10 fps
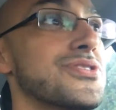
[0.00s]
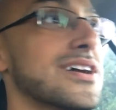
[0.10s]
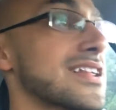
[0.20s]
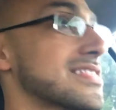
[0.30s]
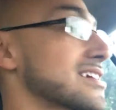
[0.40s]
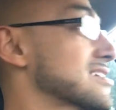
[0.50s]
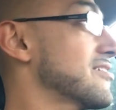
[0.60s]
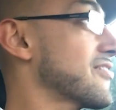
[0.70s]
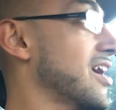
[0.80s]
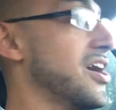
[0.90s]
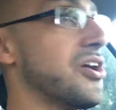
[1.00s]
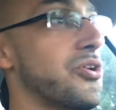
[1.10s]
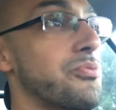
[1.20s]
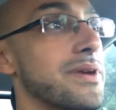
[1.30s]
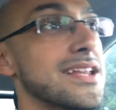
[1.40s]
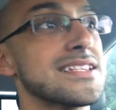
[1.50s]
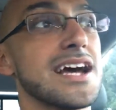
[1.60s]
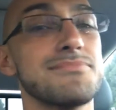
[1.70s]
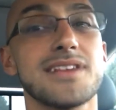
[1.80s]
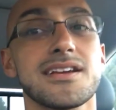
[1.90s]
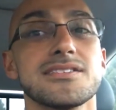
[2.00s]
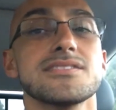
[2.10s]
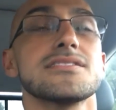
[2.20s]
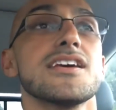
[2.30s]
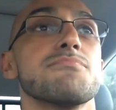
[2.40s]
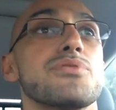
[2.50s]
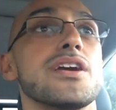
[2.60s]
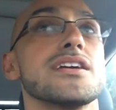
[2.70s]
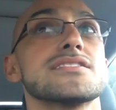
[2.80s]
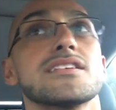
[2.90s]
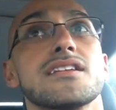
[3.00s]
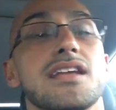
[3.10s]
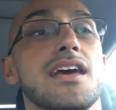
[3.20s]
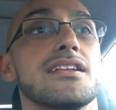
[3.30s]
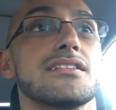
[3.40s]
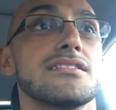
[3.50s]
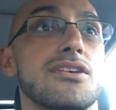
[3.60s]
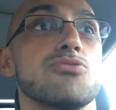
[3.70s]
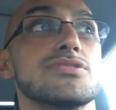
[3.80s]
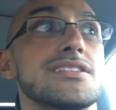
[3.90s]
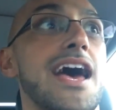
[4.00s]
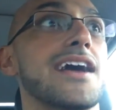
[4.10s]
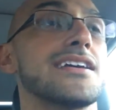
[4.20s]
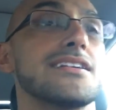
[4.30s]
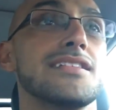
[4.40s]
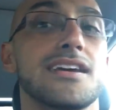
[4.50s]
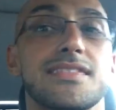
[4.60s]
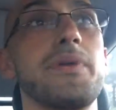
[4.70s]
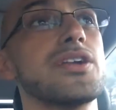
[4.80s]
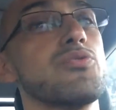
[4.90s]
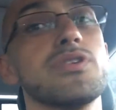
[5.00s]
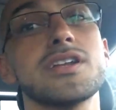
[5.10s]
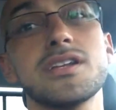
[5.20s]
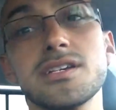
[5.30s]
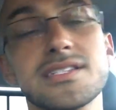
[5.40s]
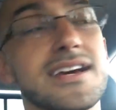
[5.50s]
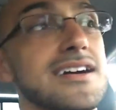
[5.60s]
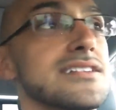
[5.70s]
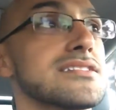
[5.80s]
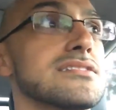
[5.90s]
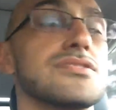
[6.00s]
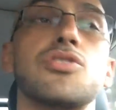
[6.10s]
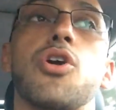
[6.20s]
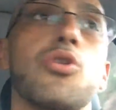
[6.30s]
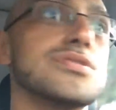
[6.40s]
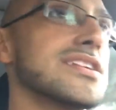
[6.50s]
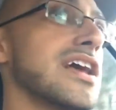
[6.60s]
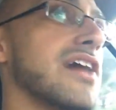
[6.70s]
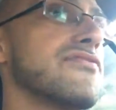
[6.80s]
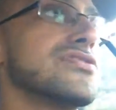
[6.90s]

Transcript: you gotta think of how many times I could just take breaks and go snacking. Like, no matter what it is, guys, you're always gonna have